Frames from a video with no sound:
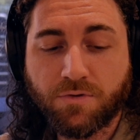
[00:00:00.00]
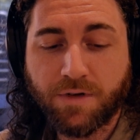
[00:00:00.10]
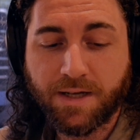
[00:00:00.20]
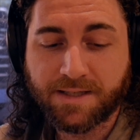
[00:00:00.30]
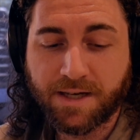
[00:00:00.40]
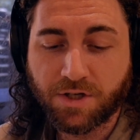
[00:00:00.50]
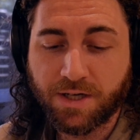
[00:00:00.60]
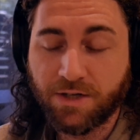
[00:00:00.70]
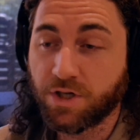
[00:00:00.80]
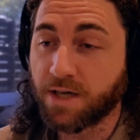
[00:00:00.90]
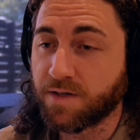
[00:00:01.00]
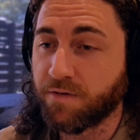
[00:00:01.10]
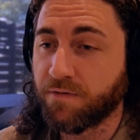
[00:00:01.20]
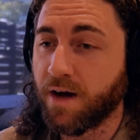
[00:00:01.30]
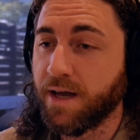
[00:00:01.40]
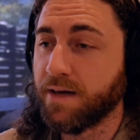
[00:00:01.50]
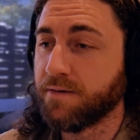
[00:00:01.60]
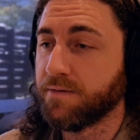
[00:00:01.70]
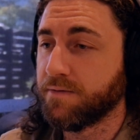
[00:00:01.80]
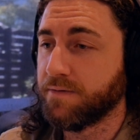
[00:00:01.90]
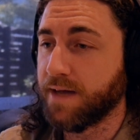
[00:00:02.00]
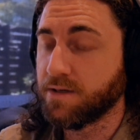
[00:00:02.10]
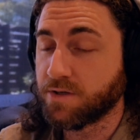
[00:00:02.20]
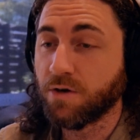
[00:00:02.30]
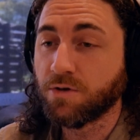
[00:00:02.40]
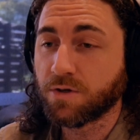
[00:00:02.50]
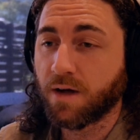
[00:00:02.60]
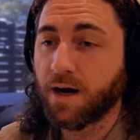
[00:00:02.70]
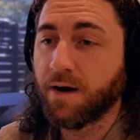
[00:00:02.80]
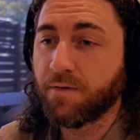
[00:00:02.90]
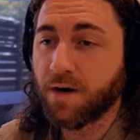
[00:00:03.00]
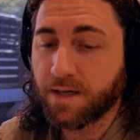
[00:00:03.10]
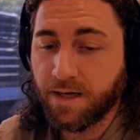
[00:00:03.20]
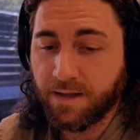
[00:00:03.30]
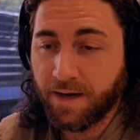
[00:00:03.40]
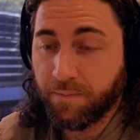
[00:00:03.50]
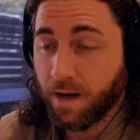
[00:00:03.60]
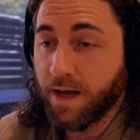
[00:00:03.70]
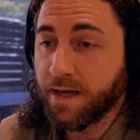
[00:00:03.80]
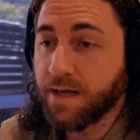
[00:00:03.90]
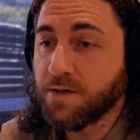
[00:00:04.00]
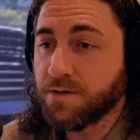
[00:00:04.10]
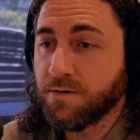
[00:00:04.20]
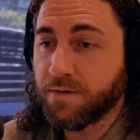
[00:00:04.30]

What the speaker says: essentially justifying that social hierarchy. They're playing into